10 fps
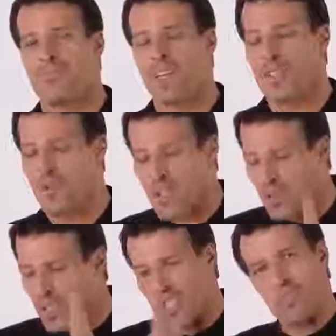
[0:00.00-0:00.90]
Because once
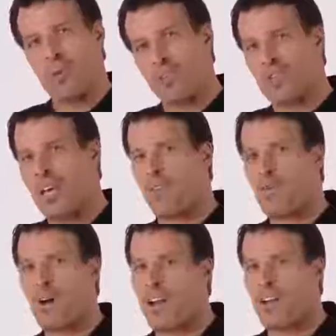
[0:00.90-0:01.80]
you discipline yourself
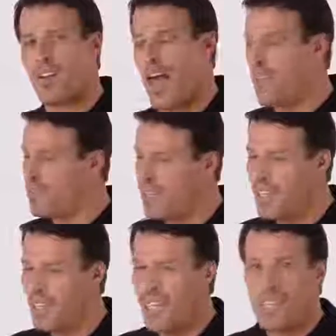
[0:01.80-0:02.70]
in one area of your life,
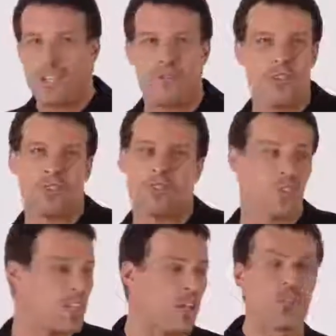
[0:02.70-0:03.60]
you feel
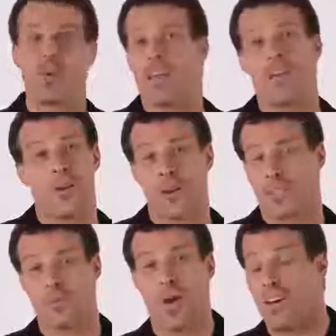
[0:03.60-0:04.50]
yourself doing it in other
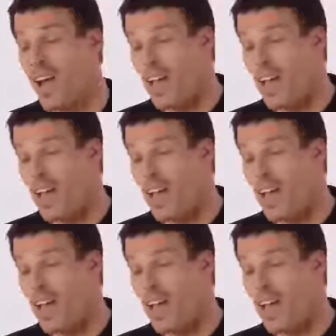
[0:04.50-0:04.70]
areas as well.